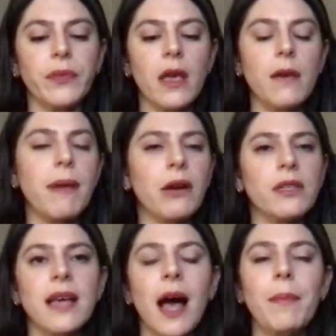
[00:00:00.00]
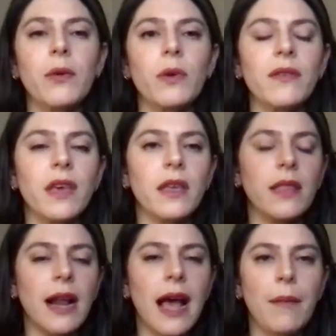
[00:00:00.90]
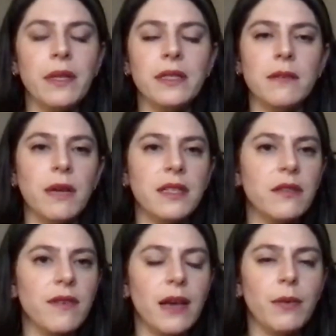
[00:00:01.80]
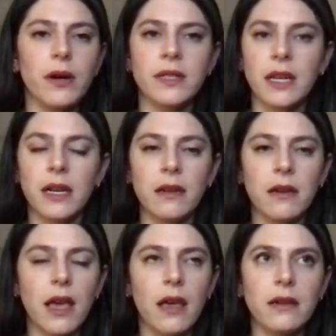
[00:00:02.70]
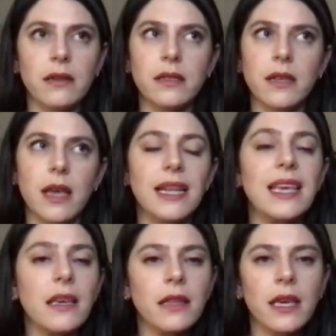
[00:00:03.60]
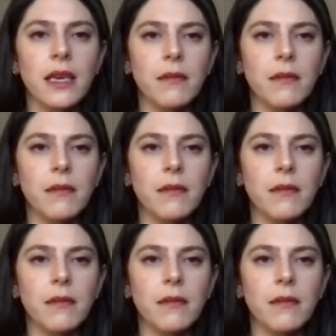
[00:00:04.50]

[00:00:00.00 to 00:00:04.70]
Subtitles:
microscopic weaving that happens in muscle fibers and healing in